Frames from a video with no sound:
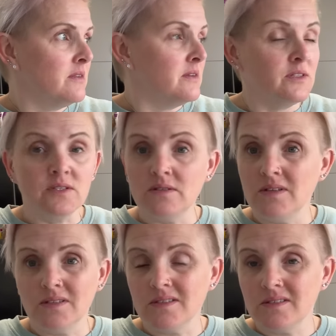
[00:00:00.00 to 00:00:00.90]

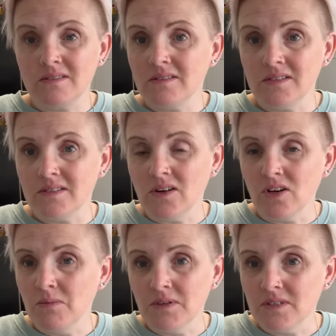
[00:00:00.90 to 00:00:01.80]
There's
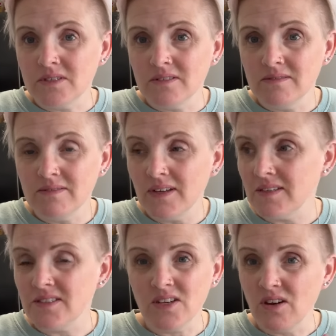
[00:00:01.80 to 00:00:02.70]
arguments
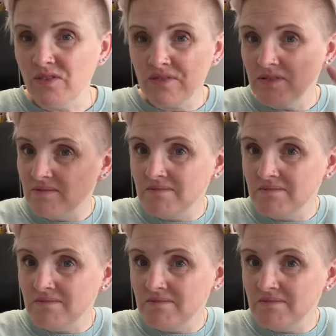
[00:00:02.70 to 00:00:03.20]
and stuff,